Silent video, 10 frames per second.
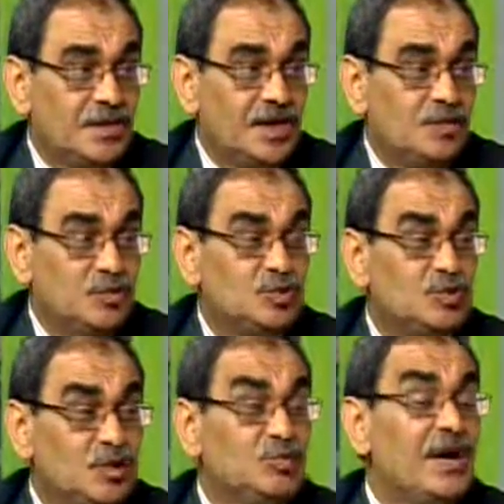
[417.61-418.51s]
thing
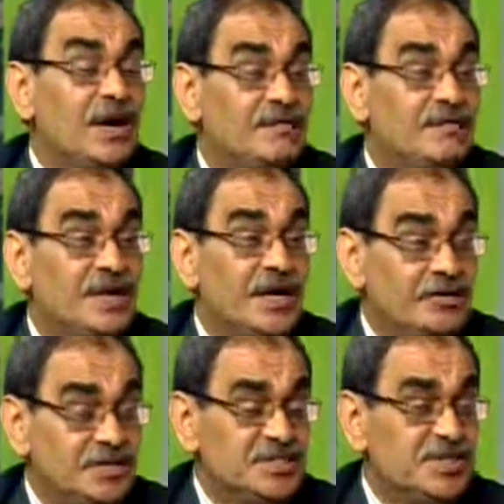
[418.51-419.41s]
which we do have
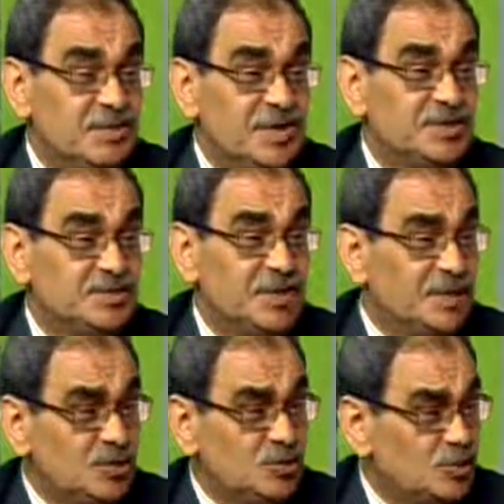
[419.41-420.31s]
reasonable
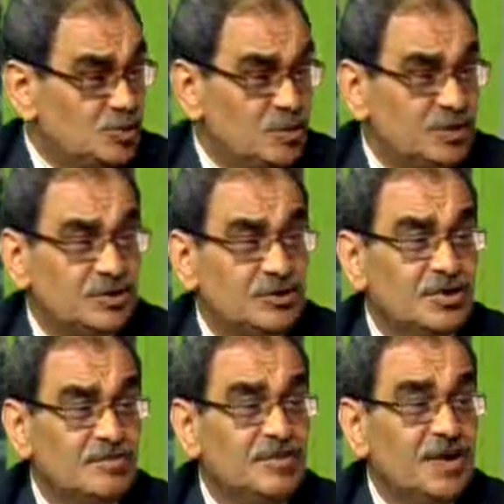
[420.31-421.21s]
experience, which was
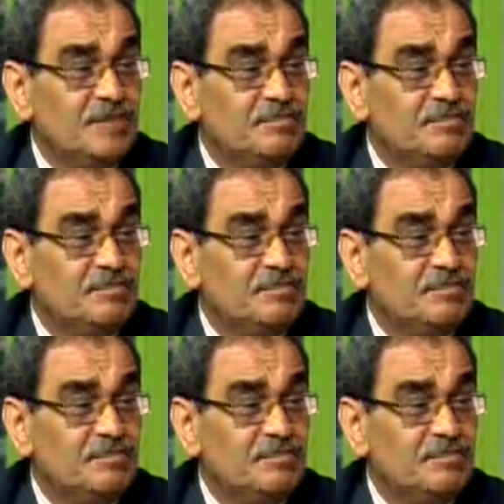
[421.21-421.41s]
sort of